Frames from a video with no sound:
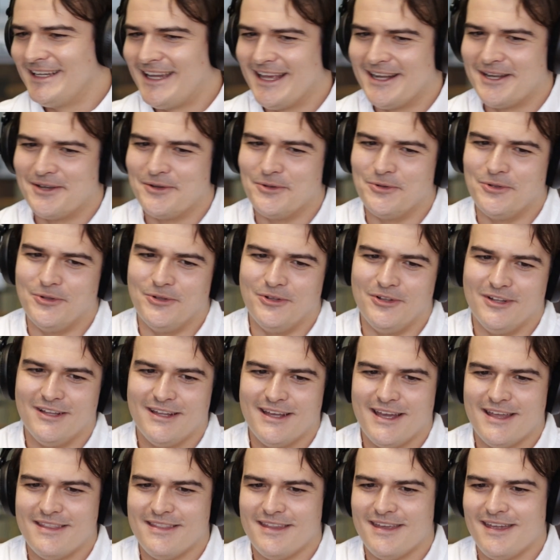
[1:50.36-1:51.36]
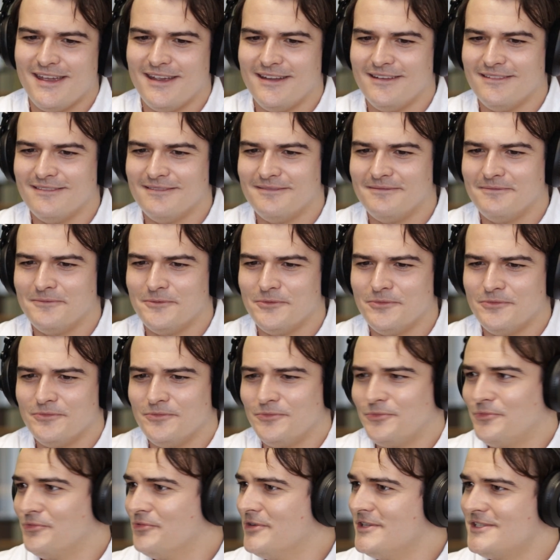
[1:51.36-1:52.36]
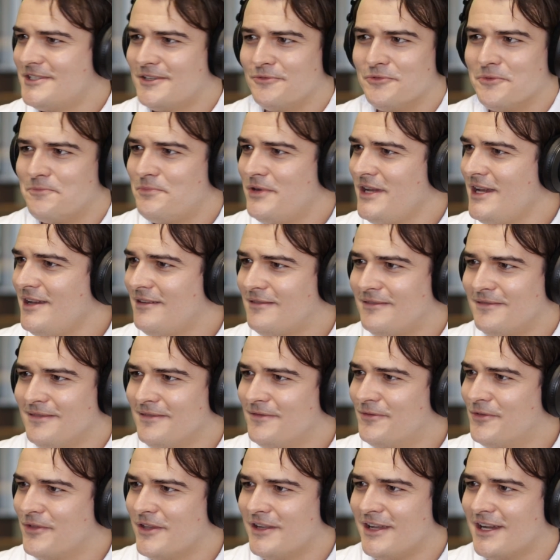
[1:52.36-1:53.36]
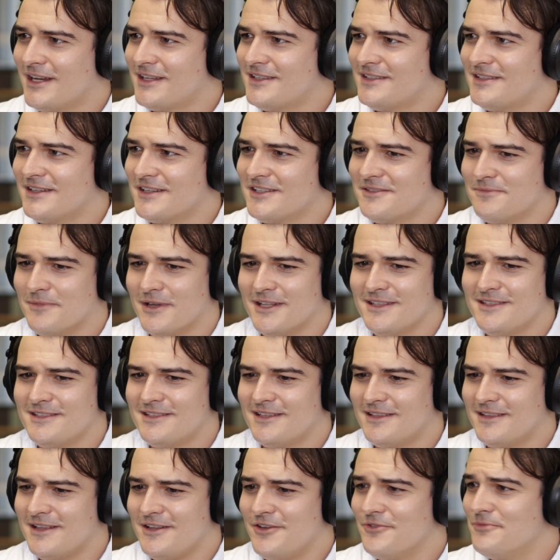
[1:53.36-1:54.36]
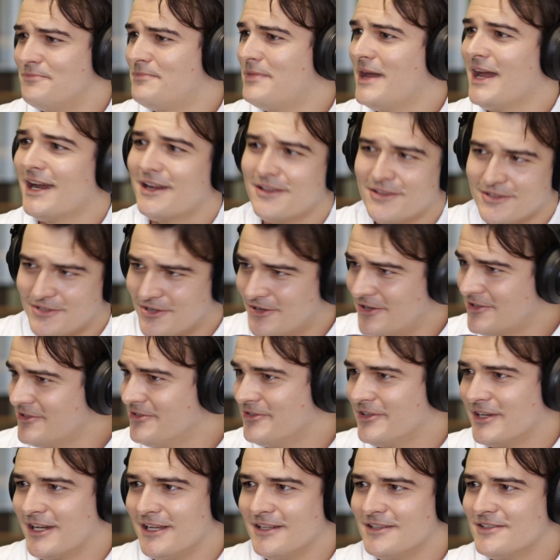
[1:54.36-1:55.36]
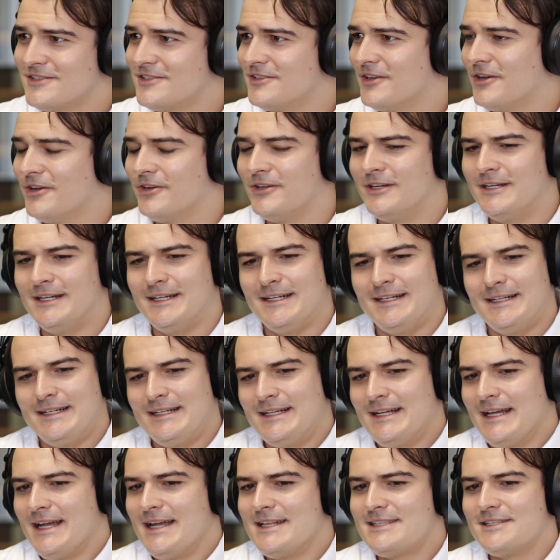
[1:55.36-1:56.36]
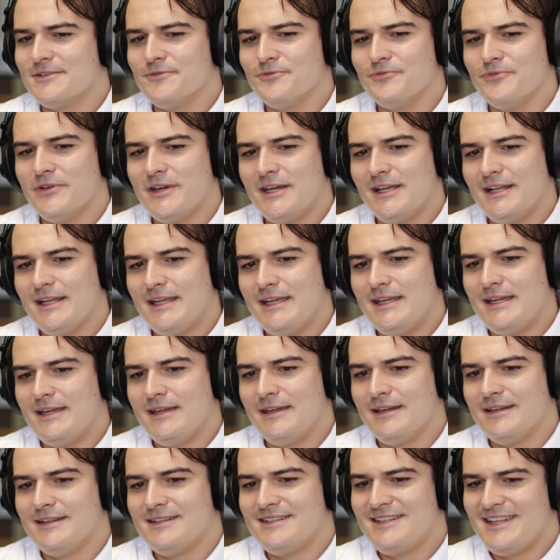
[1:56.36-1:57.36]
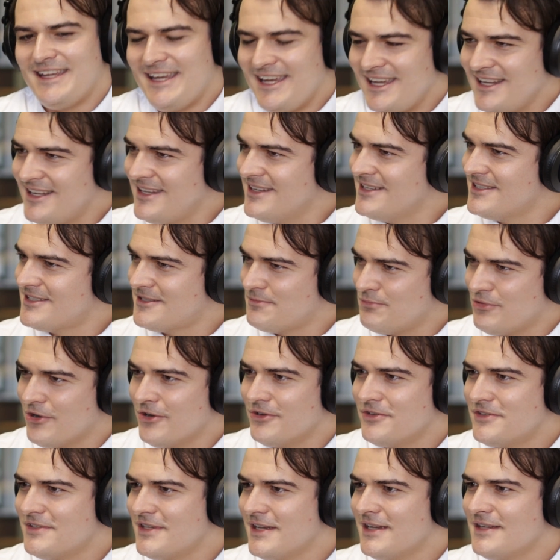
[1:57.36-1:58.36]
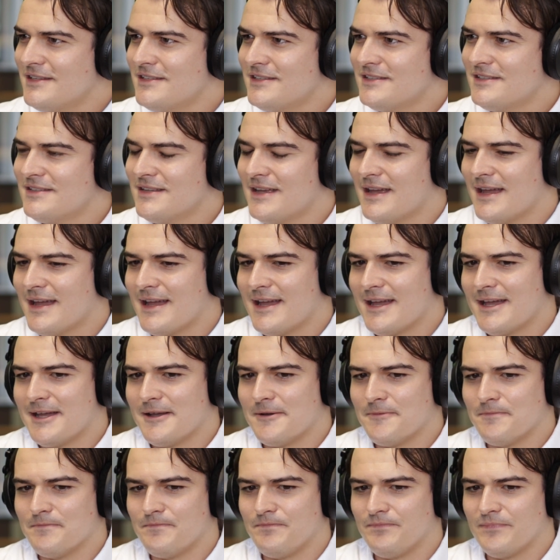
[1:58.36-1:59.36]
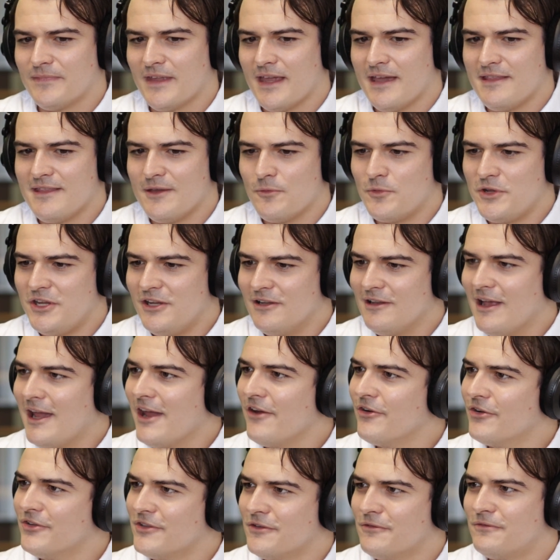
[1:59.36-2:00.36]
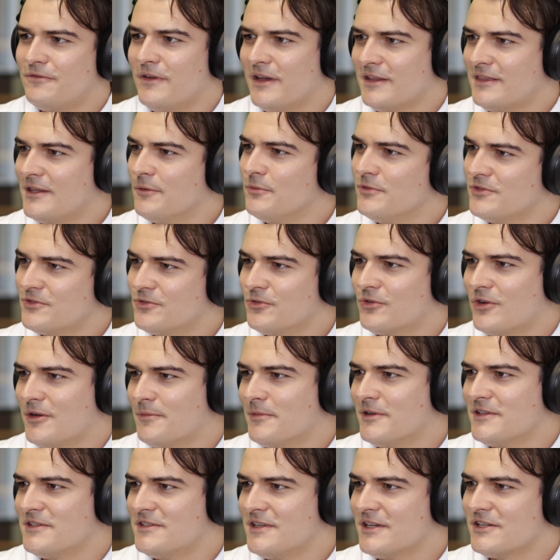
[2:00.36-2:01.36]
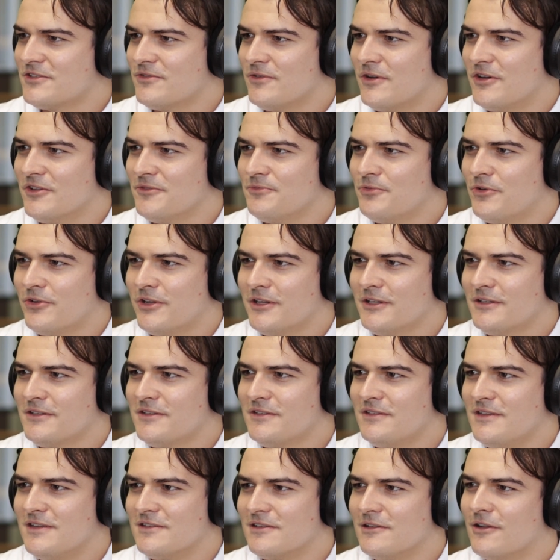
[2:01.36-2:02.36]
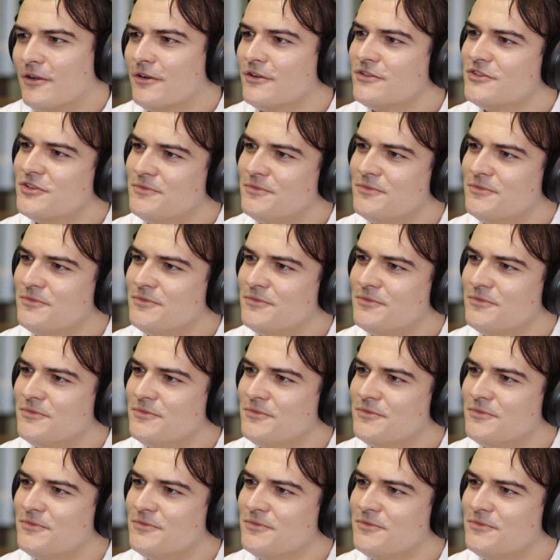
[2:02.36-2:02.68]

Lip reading: get it all, and then rinse and repeat for the next 6 months, and then you're back at the doctor again. So it's a really tedious process. And then when you layer on the fact that we're talking about sexual health products, there's a lot of